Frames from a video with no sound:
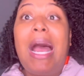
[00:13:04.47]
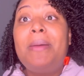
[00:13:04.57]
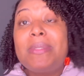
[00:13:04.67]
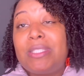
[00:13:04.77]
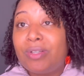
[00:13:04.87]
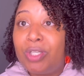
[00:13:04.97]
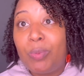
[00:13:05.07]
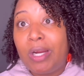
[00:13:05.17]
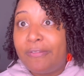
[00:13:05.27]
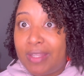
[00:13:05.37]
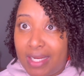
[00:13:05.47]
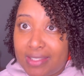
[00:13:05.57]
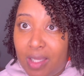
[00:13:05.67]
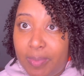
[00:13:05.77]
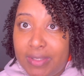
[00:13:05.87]
I'm still gonna wear it for the next
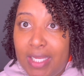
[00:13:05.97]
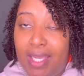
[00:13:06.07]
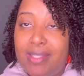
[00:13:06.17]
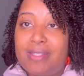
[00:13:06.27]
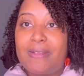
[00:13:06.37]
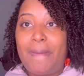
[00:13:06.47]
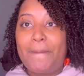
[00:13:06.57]
couple of days.